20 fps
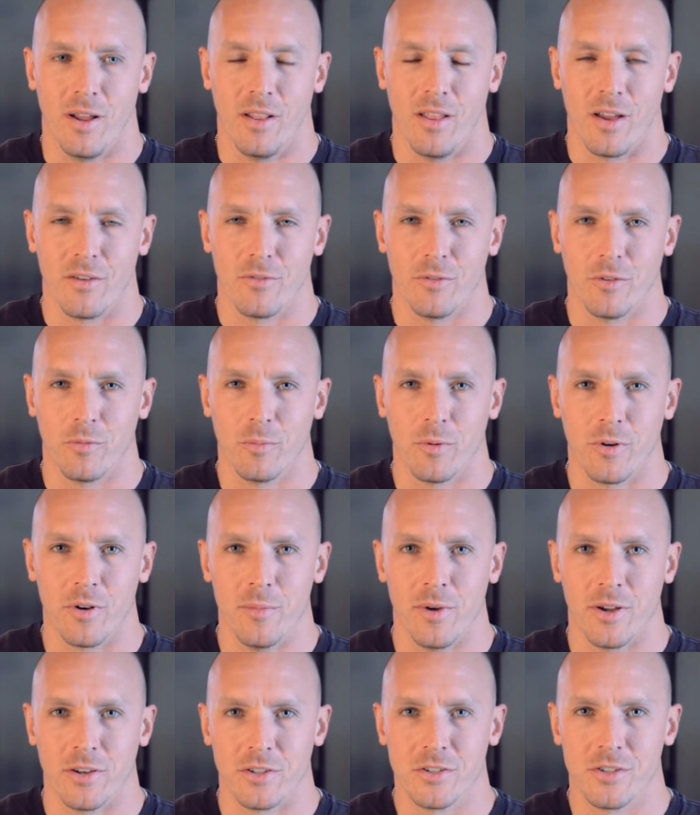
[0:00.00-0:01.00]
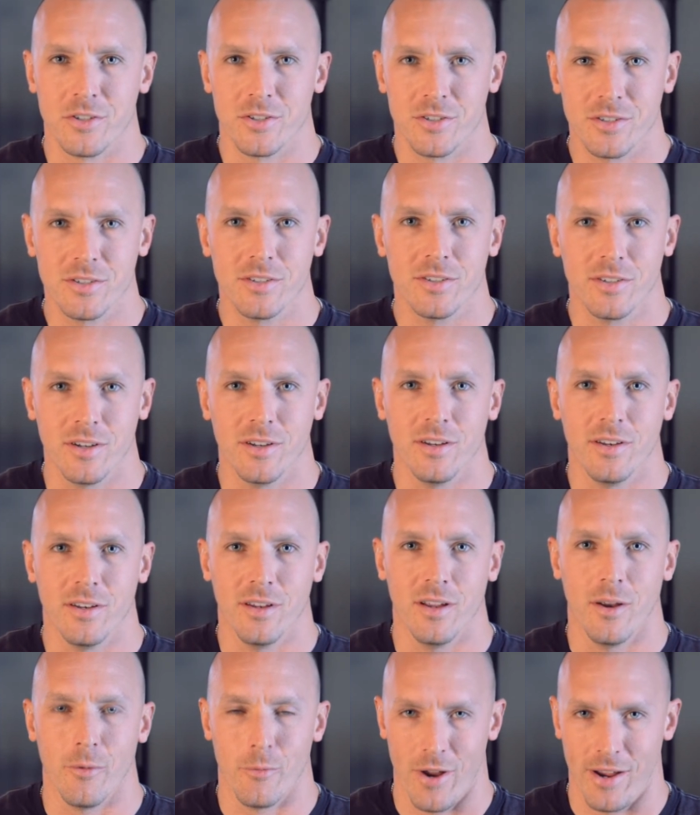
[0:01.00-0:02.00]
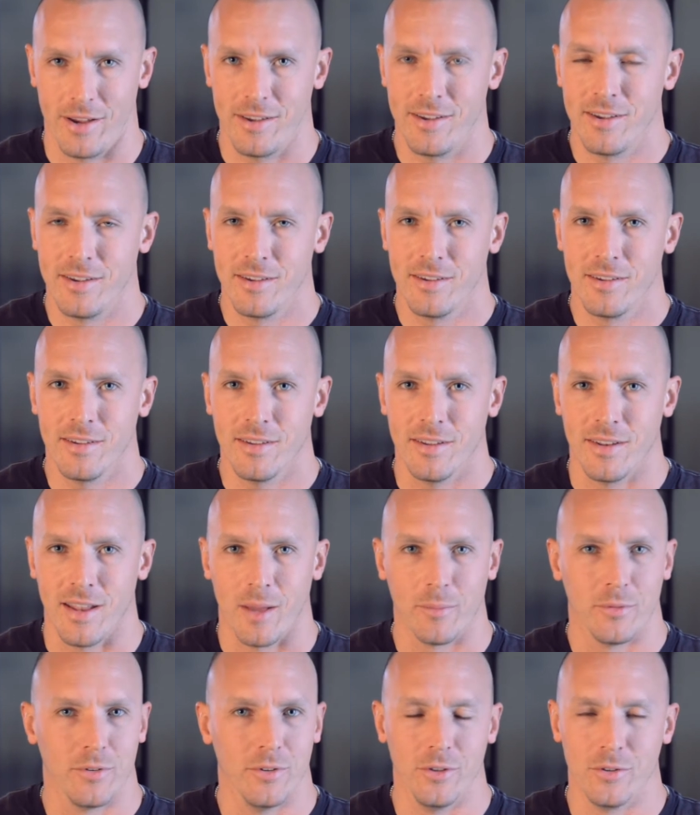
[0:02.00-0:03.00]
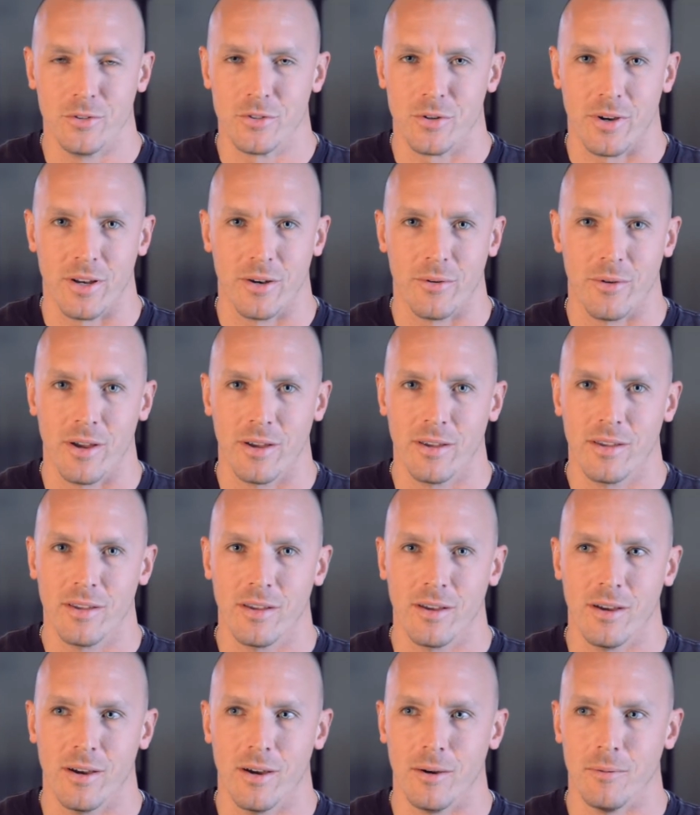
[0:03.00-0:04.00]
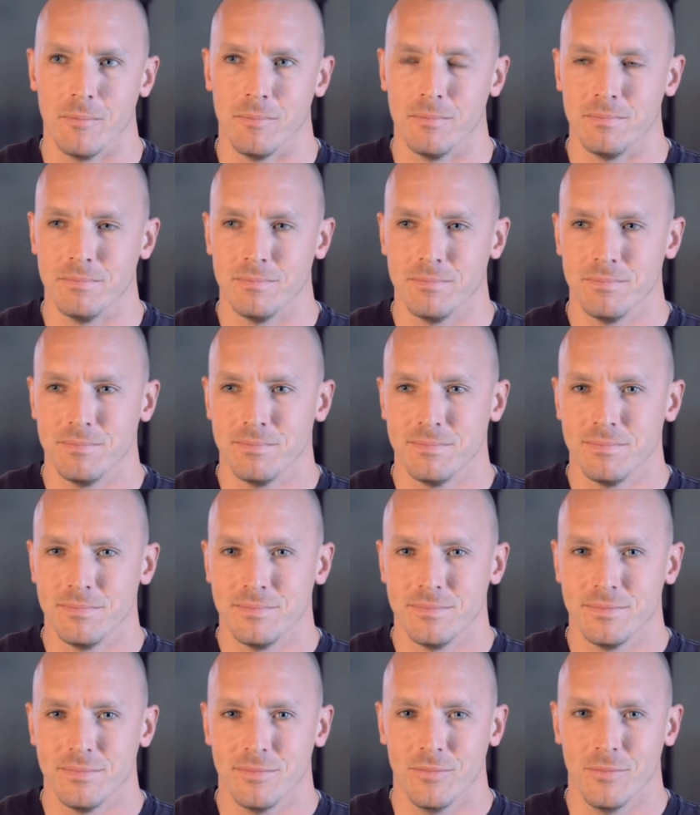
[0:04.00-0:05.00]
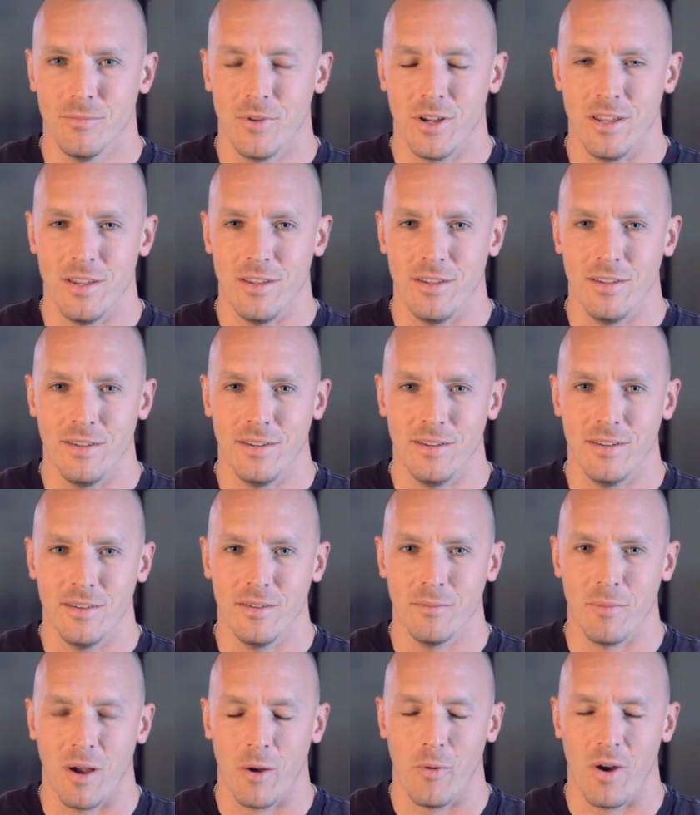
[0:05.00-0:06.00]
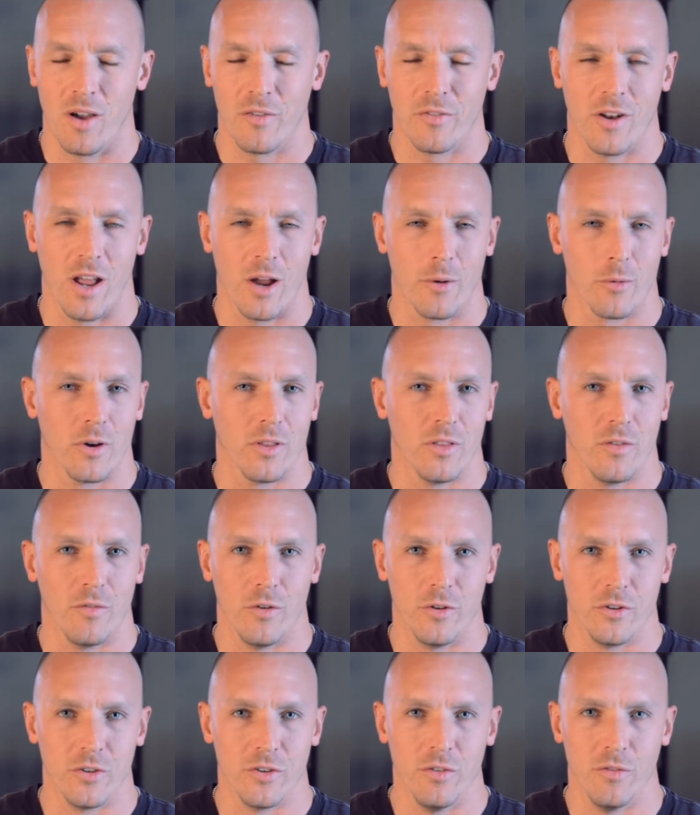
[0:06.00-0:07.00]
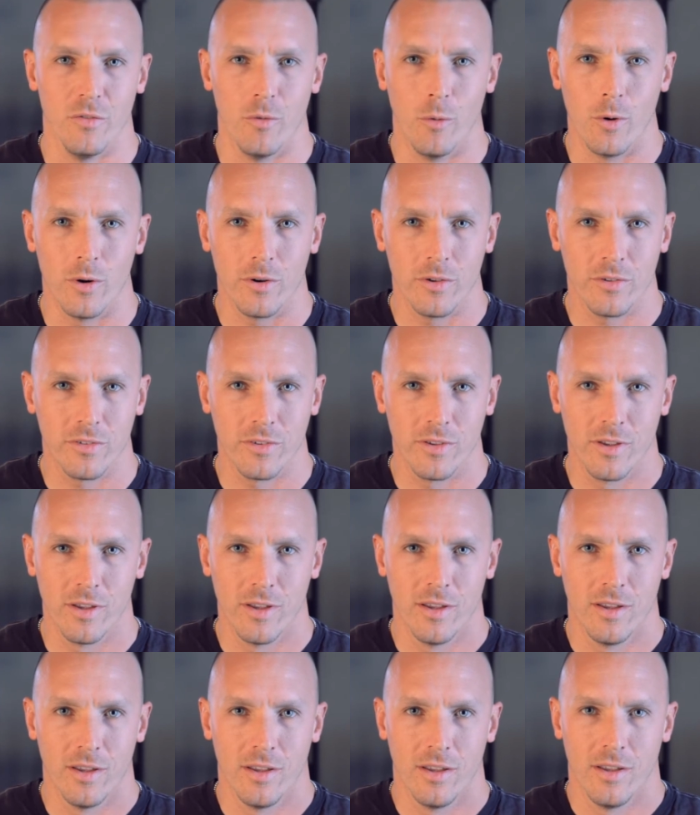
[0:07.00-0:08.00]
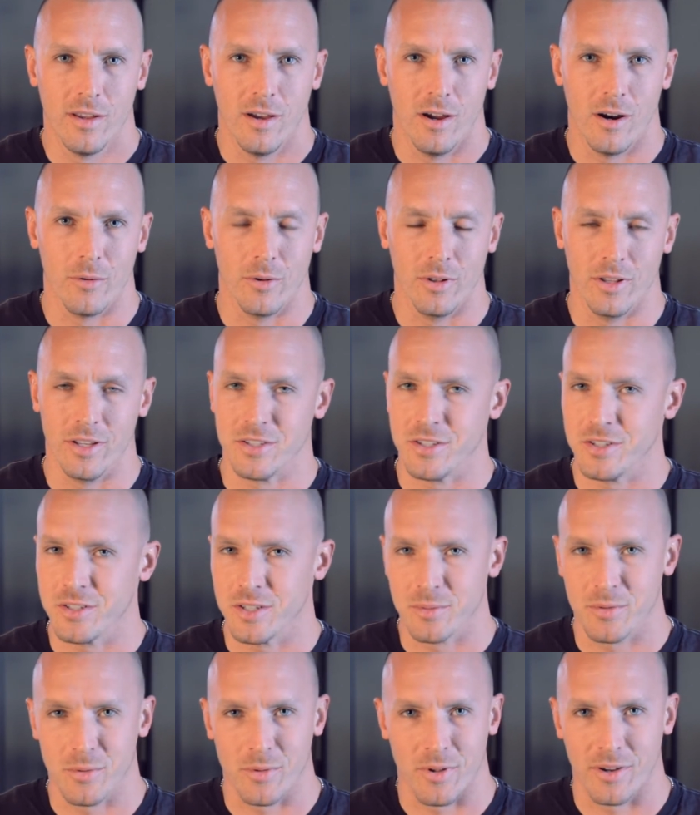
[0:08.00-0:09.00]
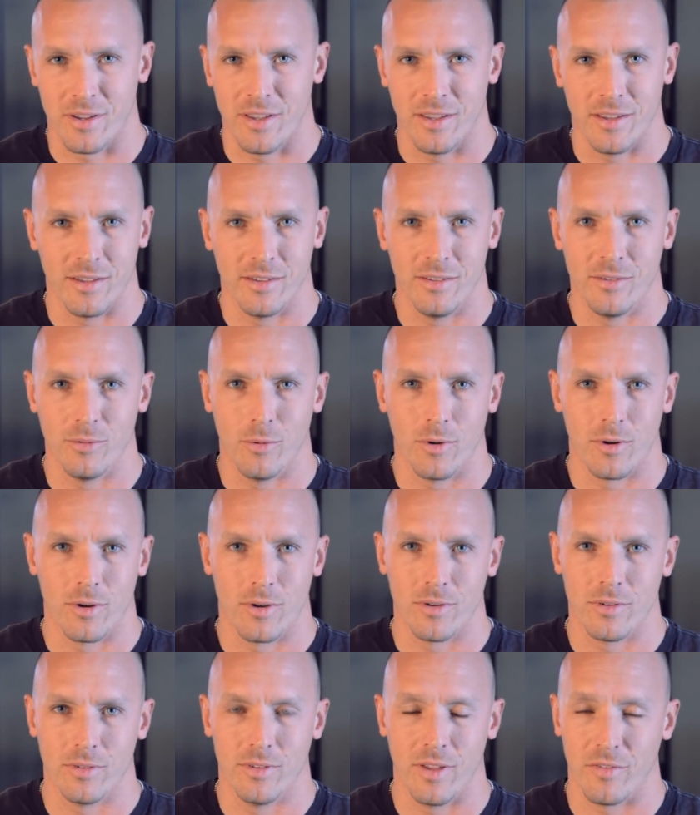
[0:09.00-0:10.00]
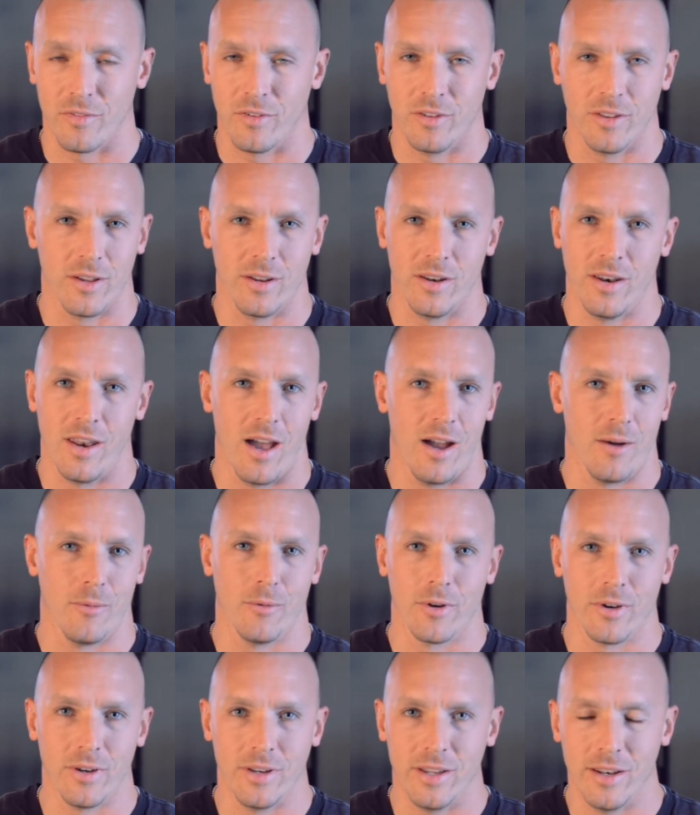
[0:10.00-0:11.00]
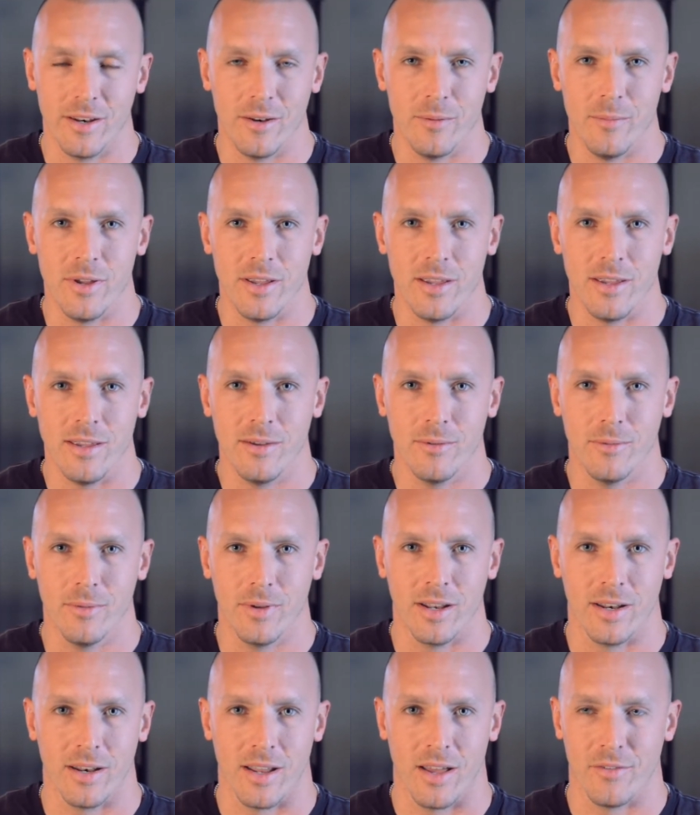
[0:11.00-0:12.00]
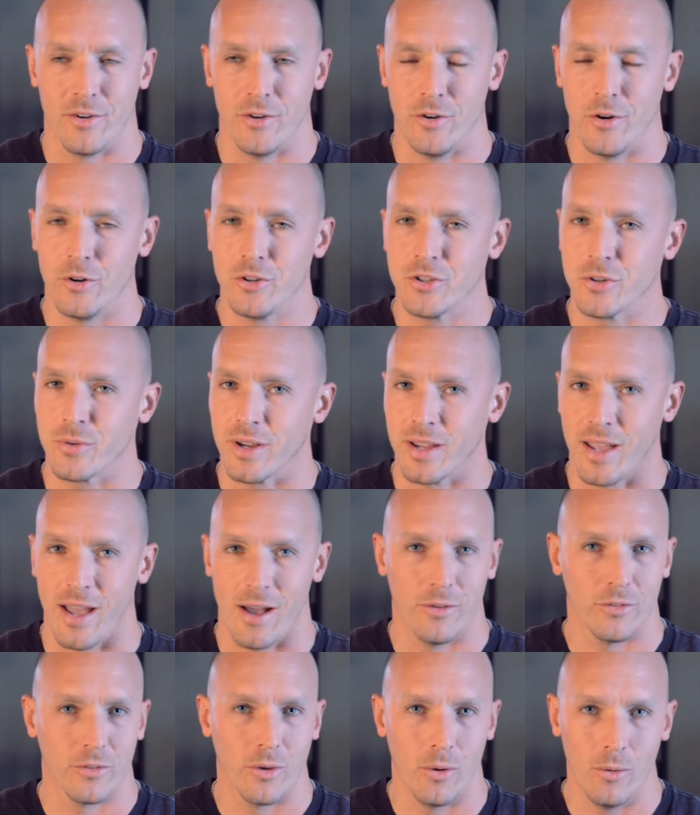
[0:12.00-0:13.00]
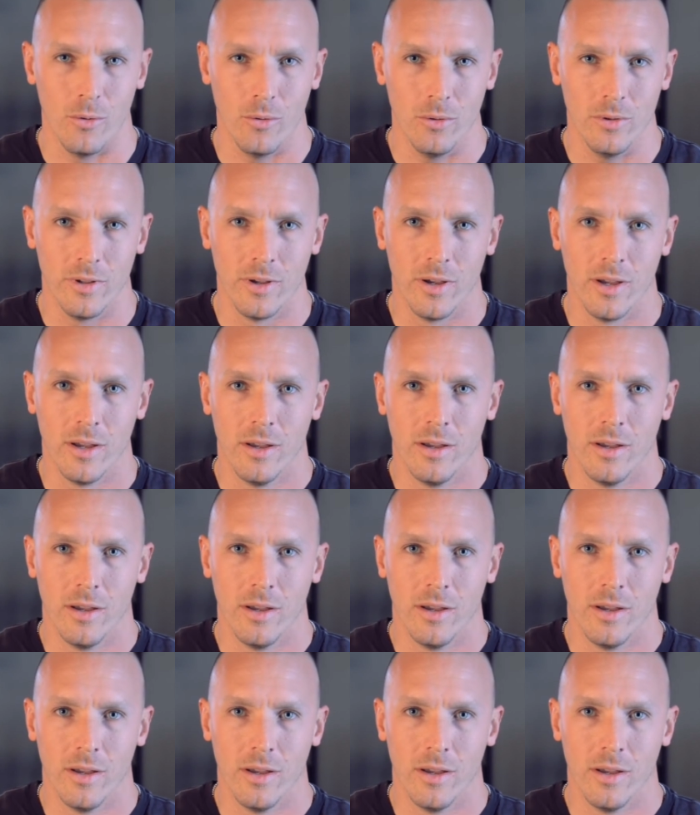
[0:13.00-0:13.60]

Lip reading: life was pretty much a wreck, an absolute train wreck. My wife and I were on the verge of divorce. Our relationships with our kids were definitely not where it needed to be. We didn't have a nurturing household.